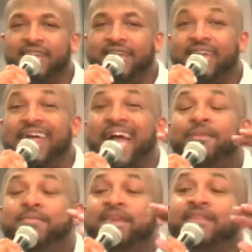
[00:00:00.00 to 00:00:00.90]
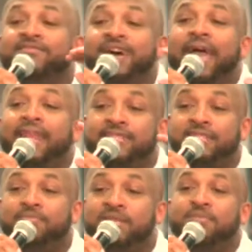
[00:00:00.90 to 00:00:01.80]
and I could be invited
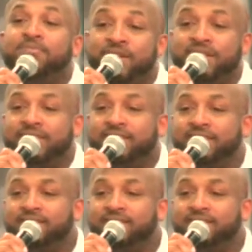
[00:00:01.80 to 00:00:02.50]
to be the preacher